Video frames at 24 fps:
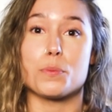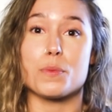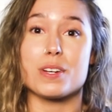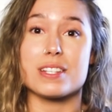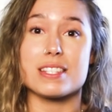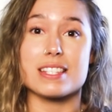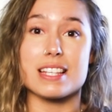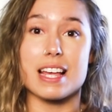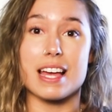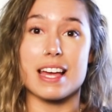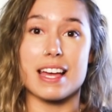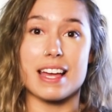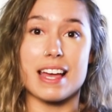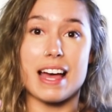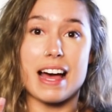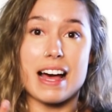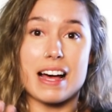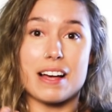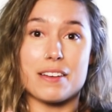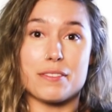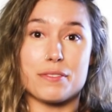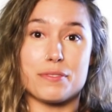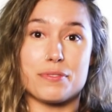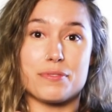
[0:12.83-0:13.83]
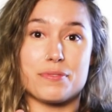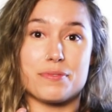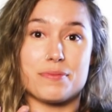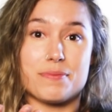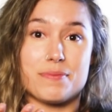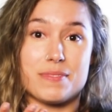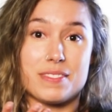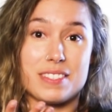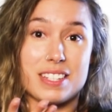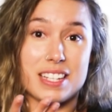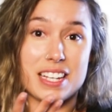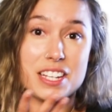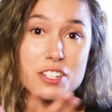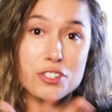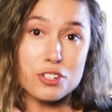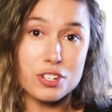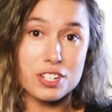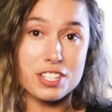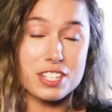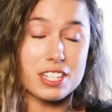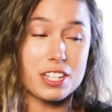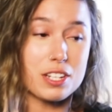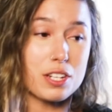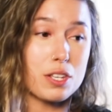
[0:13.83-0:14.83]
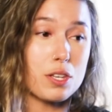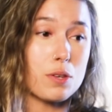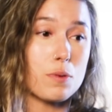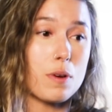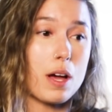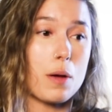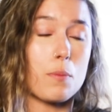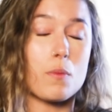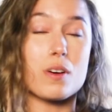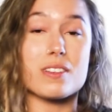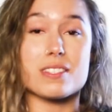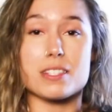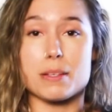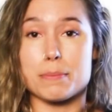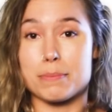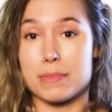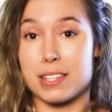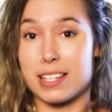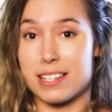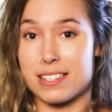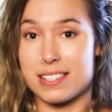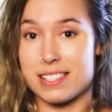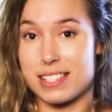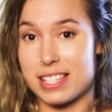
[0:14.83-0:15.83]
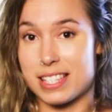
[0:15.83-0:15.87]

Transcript: and once I have interest in you, I want something